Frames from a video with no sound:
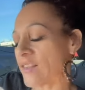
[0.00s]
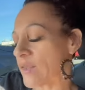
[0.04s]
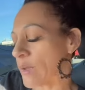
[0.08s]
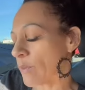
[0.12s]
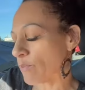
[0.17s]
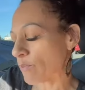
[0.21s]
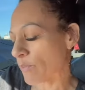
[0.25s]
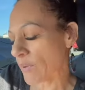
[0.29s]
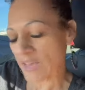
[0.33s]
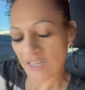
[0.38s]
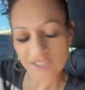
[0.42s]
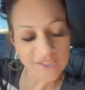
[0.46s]
the
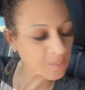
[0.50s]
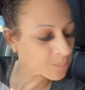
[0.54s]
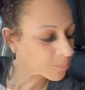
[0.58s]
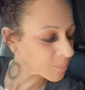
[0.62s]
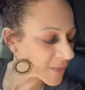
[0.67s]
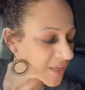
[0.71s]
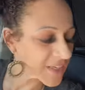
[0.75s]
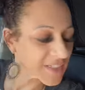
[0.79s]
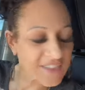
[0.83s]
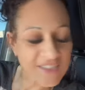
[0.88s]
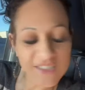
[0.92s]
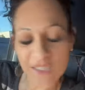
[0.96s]
best
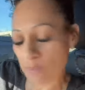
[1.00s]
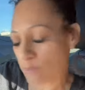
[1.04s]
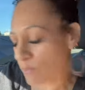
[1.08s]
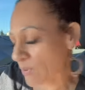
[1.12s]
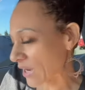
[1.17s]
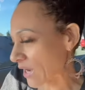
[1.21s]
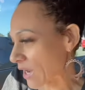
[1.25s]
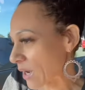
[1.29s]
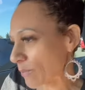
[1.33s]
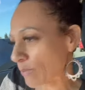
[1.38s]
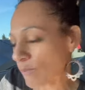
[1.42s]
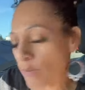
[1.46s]
place to
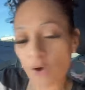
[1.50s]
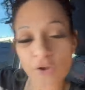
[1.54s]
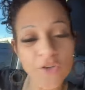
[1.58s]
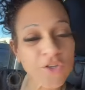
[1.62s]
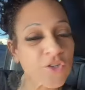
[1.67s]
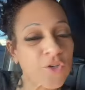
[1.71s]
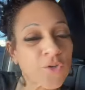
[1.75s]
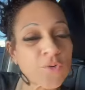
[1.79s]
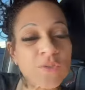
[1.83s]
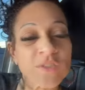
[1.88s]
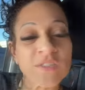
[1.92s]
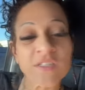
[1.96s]
pick up on
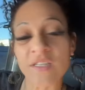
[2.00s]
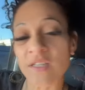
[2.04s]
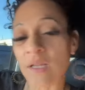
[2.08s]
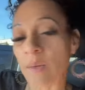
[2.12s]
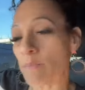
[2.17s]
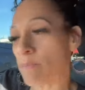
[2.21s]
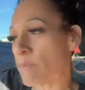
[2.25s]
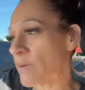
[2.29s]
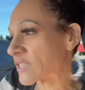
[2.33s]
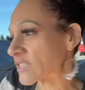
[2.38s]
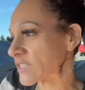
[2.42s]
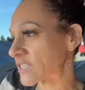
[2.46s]
you is in the
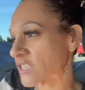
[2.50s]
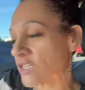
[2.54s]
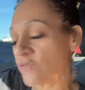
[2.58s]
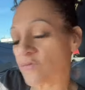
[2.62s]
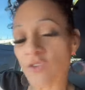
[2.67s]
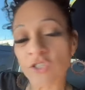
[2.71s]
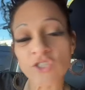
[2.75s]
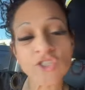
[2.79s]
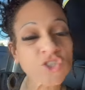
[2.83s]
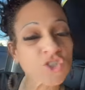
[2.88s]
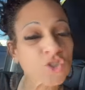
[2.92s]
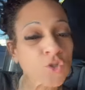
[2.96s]
midst of
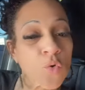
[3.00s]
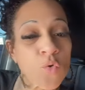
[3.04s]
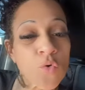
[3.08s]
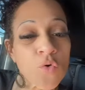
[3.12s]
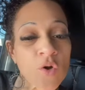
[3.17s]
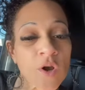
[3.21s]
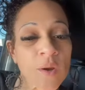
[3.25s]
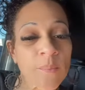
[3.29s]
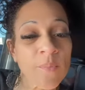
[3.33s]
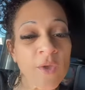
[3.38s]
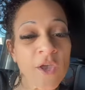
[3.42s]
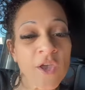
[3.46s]
the
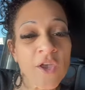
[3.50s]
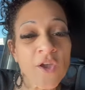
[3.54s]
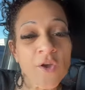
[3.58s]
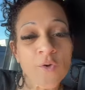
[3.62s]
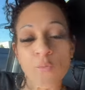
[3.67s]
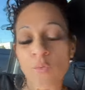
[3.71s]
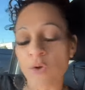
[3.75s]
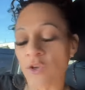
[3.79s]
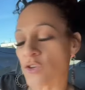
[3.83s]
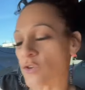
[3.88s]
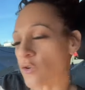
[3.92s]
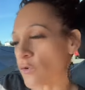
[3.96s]
storm
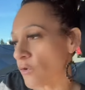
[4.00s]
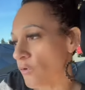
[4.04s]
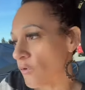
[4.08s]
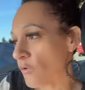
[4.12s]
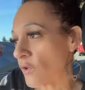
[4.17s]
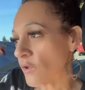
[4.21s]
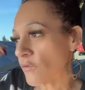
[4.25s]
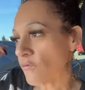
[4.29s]
when your